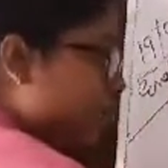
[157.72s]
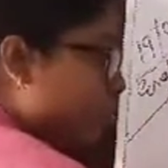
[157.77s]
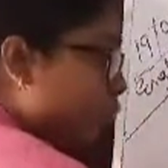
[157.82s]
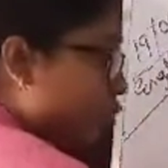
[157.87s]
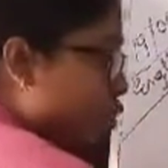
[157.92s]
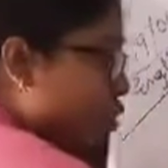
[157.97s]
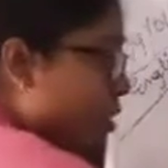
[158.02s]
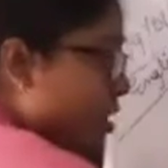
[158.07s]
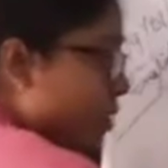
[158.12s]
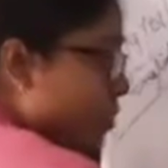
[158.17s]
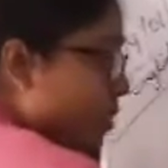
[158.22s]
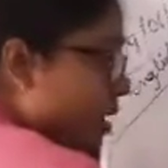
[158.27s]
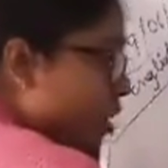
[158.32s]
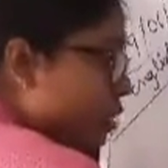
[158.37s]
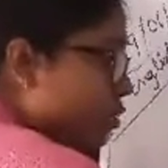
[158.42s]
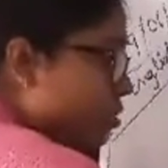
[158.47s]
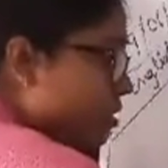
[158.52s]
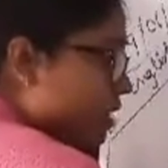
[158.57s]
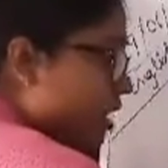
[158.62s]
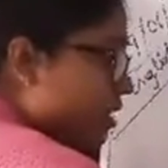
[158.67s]
more
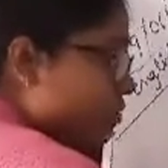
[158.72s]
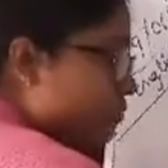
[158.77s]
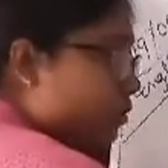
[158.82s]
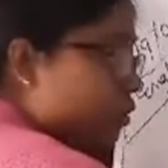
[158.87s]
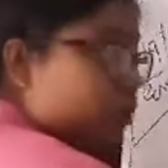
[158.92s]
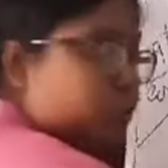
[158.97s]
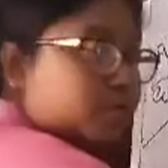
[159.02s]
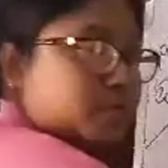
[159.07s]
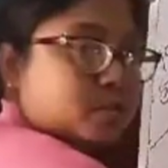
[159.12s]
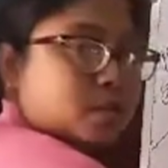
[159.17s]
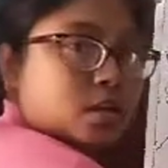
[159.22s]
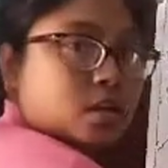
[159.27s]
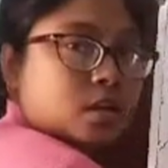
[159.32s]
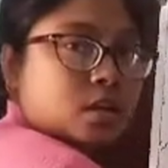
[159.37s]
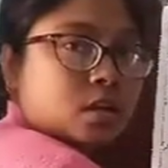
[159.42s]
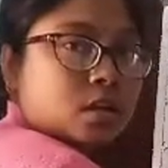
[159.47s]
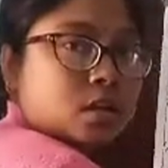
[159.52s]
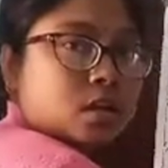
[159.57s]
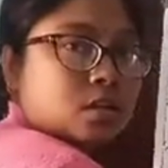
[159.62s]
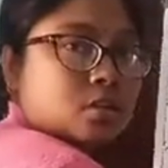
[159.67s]
about that verbs.
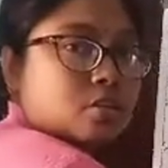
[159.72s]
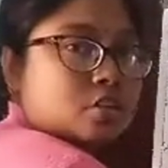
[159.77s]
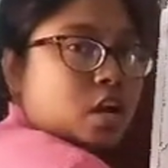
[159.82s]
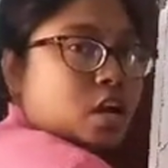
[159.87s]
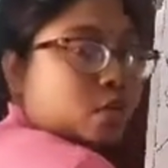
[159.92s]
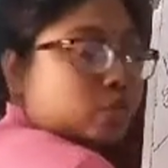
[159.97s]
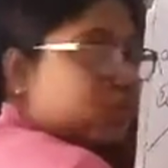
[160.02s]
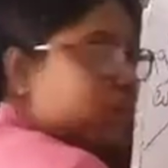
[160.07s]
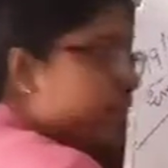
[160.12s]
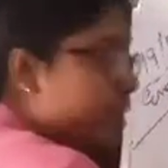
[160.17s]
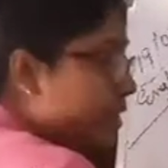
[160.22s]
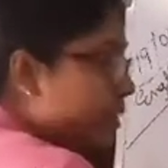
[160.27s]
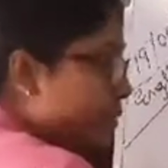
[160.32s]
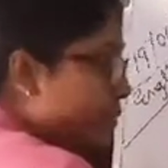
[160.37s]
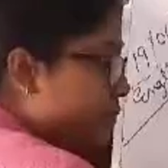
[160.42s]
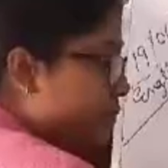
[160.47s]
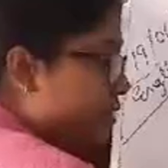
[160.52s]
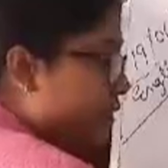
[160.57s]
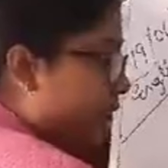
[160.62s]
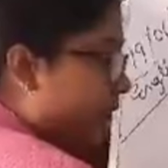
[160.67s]
Shouted
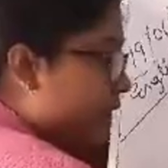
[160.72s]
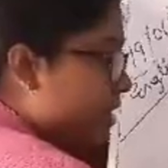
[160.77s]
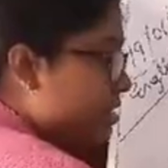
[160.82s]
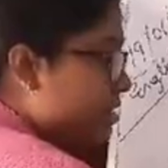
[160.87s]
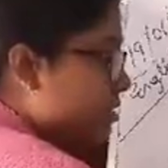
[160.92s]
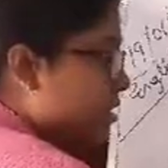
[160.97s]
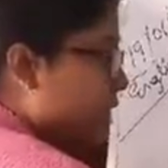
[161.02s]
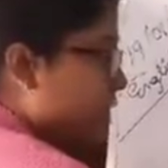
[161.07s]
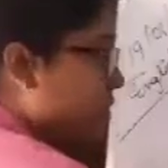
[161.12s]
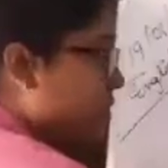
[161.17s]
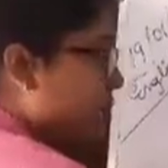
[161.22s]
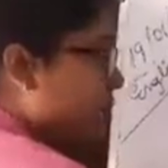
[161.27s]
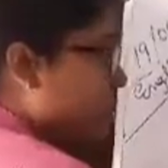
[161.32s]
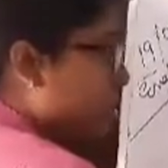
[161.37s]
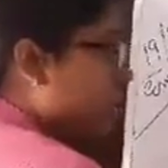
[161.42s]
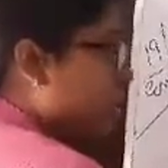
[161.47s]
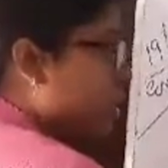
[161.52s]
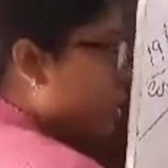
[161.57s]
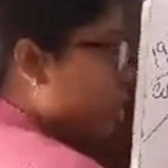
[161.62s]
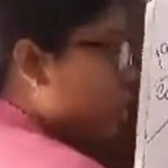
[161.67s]
and sat.
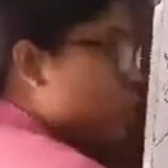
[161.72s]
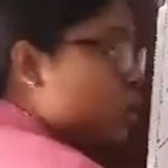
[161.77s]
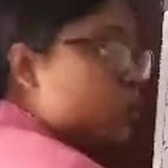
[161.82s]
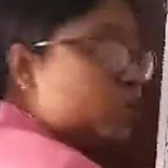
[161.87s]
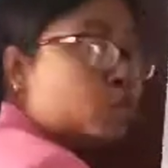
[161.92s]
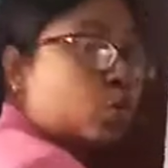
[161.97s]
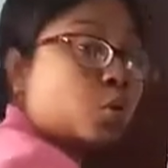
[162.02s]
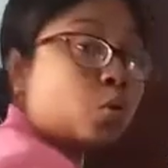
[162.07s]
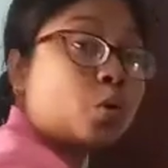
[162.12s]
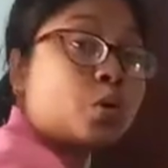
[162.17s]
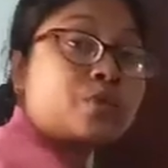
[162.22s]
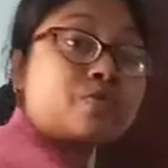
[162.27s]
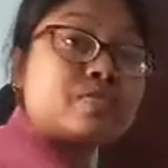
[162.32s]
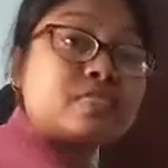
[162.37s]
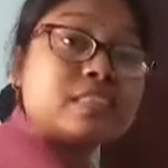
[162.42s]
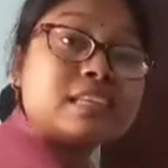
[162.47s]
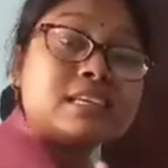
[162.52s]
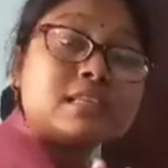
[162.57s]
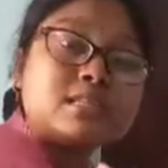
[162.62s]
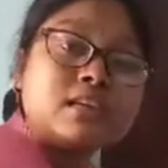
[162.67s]
So
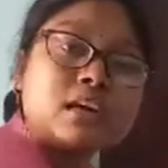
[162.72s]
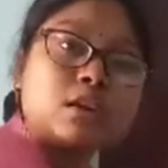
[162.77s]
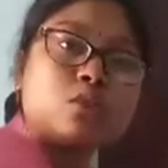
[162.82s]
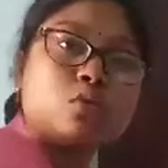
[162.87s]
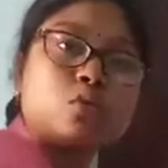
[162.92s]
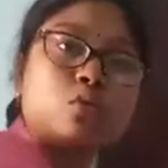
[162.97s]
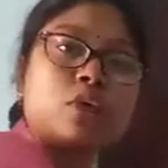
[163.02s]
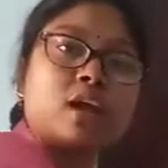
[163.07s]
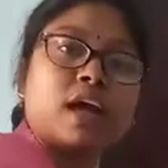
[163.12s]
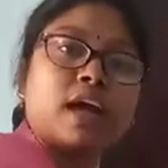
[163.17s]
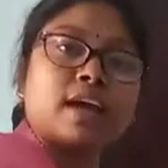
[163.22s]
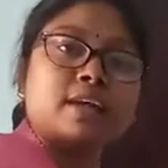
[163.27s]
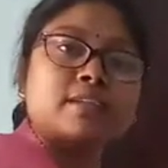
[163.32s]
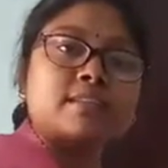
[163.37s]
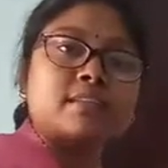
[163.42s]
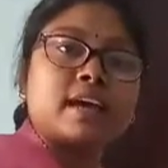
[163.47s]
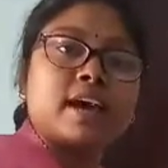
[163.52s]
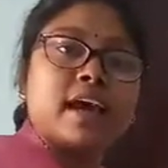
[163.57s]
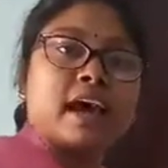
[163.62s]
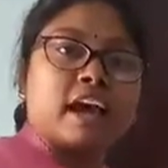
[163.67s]
these are known
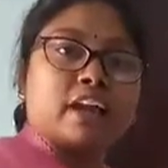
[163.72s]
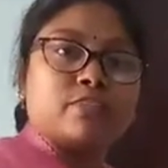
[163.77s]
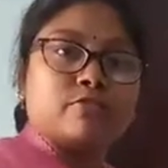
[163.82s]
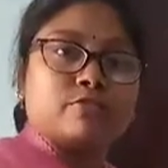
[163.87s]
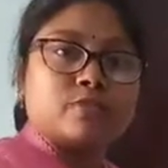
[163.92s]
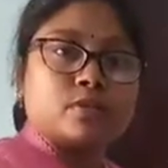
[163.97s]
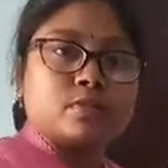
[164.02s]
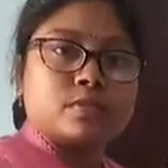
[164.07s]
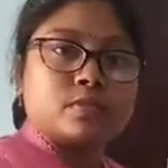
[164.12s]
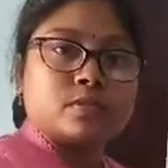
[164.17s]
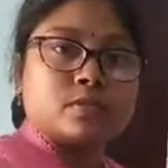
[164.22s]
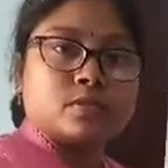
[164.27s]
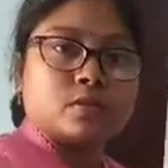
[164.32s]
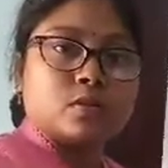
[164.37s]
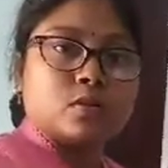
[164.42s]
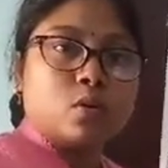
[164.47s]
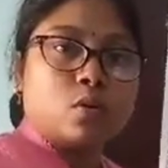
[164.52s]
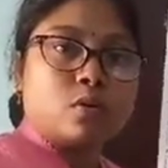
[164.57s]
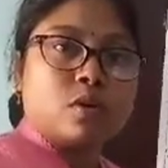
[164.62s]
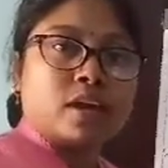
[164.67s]
as adverbs.
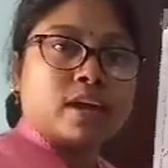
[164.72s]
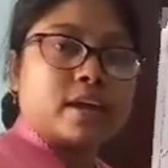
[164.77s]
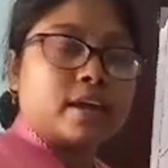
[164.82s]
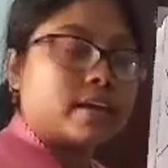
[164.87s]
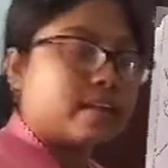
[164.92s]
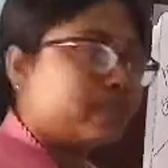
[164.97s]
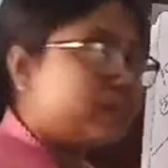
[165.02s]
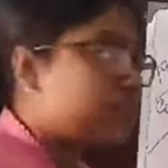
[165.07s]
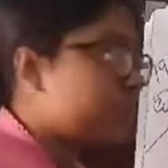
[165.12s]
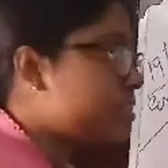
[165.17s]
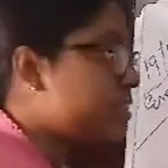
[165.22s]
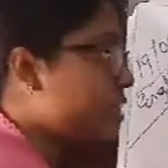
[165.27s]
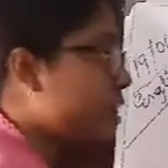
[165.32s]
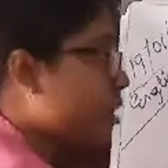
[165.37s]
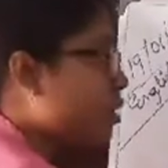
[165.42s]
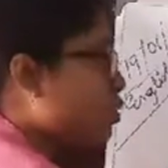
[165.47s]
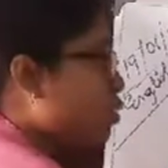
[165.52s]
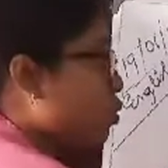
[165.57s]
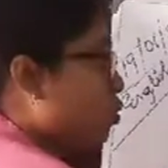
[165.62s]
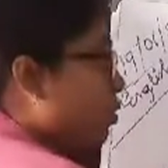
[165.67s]
Okay, these
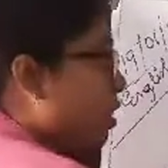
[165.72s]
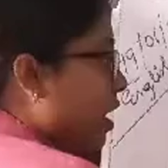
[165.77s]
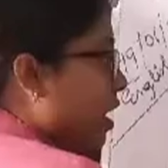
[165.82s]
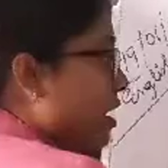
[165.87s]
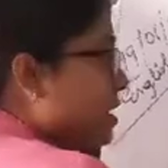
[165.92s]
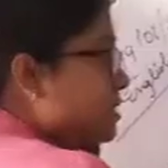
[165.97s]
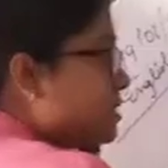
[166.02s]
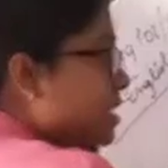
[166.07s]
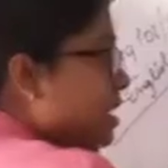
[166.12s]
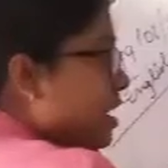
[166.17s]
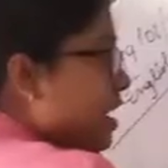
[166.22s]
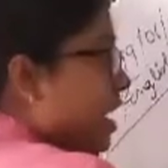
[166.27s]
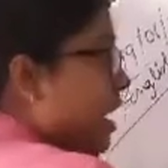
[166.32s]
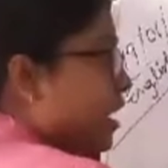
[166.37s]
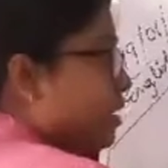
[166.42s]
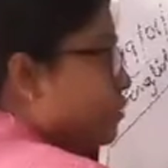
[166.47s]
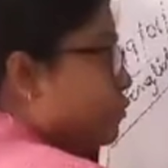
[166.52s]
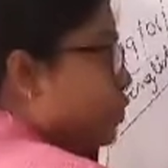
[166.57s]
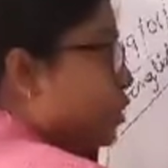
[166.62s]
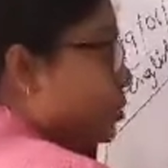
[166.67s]
are known as
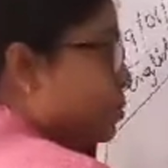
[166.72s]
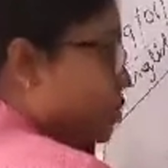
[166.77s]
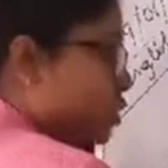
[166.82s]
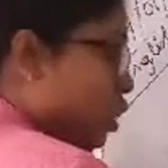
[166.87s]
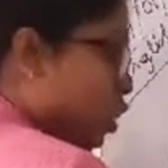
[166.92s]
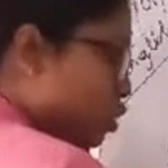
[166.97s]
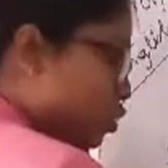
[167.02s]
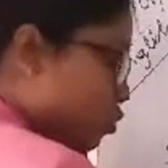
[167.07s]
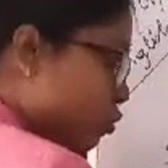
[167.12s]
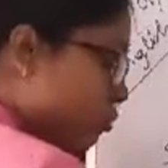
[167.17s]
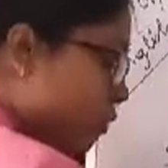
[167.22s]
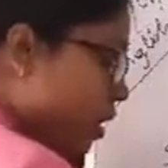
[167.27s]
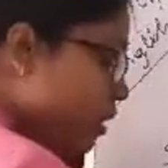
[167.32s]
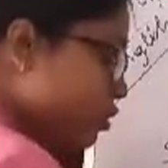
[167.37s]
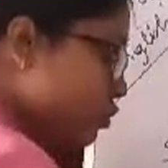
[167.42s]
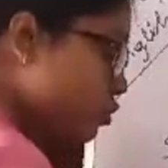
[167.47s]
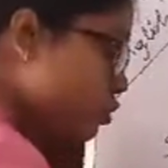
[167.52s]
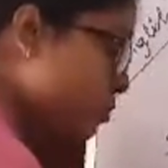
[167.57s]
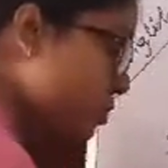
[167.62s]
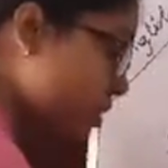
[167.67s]
adverbs. So
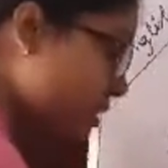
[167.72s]
what should